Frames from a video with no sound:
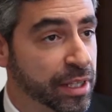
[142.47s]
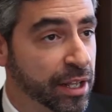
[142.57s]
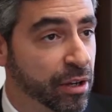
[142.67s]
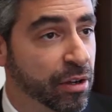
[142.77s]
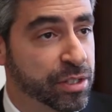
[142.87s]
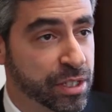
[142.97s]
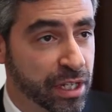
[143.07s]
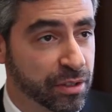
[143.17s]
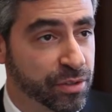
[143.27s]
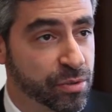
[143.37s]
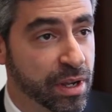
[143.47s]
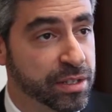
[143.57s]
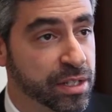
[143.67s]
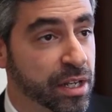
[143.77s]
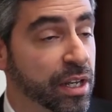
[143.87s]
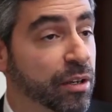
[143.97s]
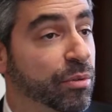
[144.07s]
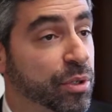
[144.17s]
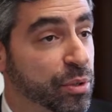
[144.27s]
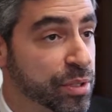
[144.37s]
that oxidative stress, it
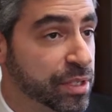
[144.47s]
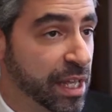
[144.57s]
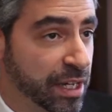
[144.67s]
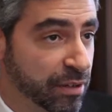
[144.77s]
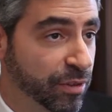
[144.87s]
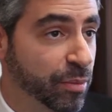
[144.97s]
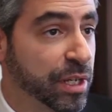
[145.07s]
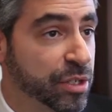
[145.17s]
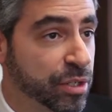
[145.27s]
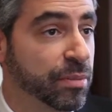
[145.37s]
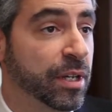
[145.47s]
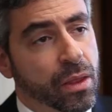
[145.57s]
reduces that inflammation.